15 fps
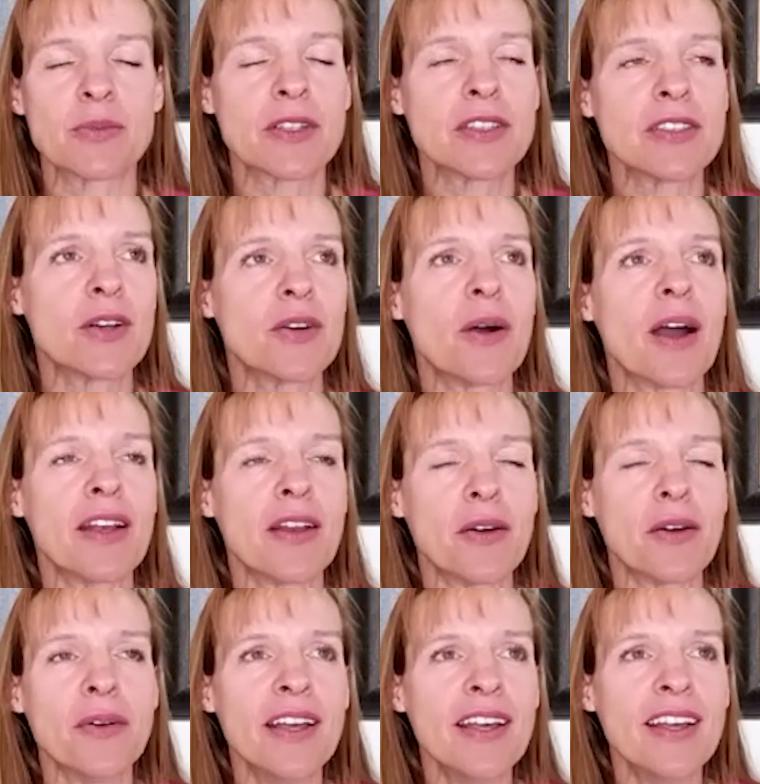I
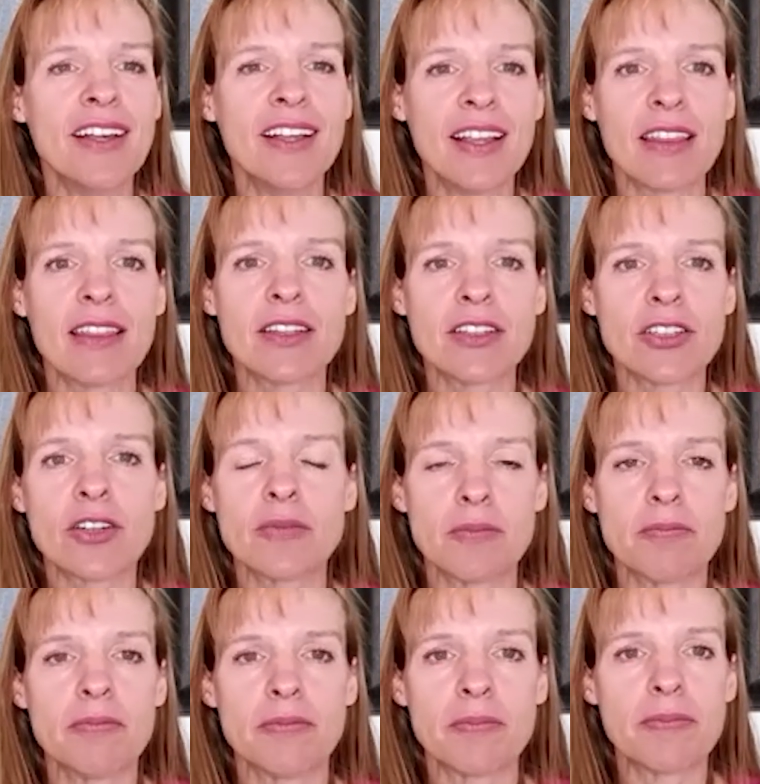know the
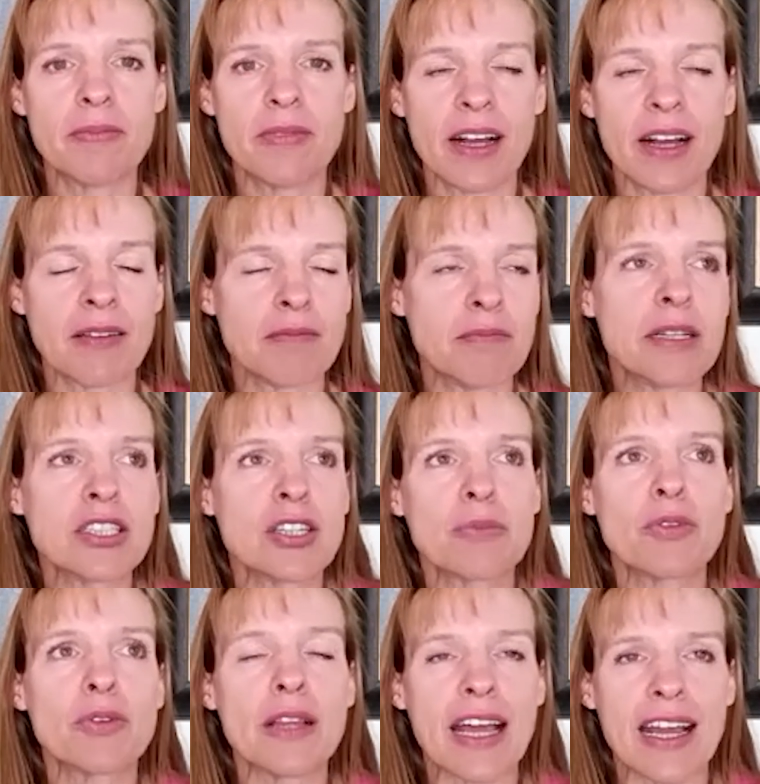term
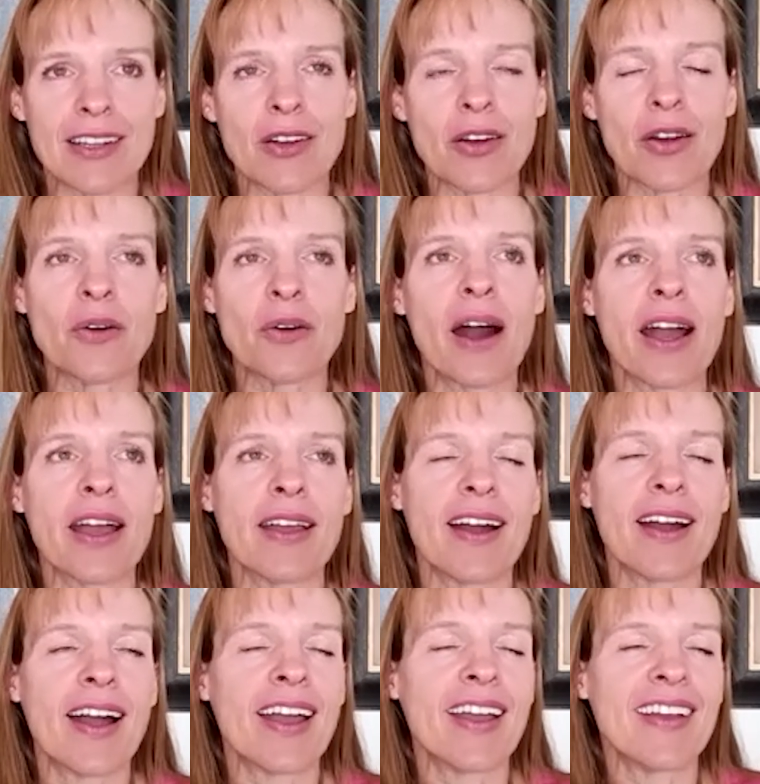bishop roulette, you know,
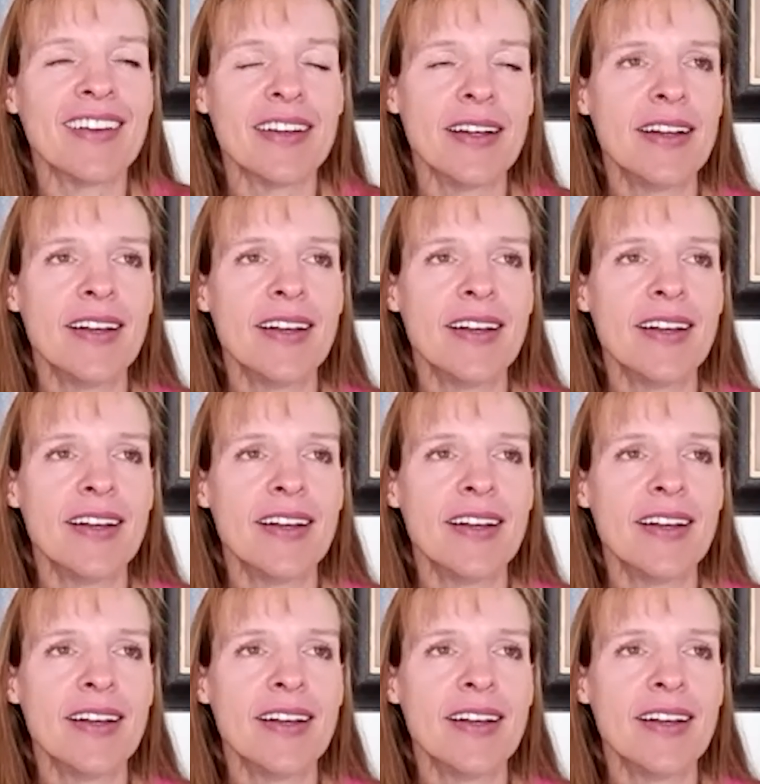I